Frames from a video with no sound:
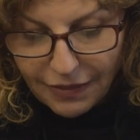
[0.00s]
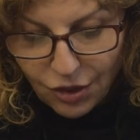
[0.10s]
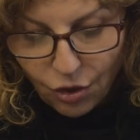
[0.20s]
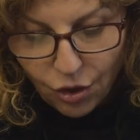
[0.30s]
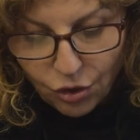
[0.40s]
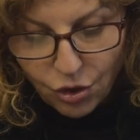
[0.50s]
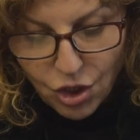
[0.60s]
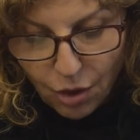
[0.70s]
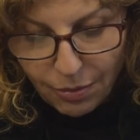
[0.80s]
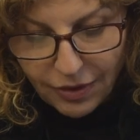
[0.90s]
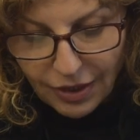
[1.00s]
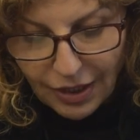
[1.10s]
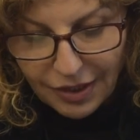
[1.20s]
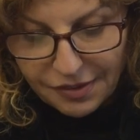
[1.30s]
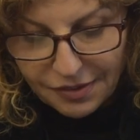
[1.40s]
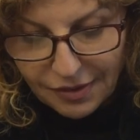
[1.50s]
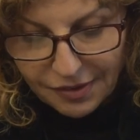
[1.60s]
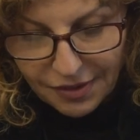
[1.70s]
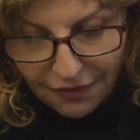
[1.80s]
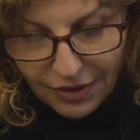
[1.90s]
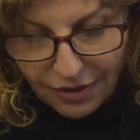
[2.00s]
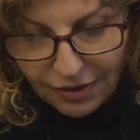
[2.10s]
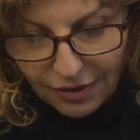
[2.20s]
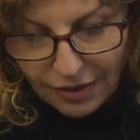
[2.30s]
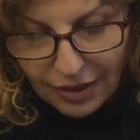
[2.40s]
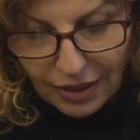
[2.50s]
And then on October the 7th,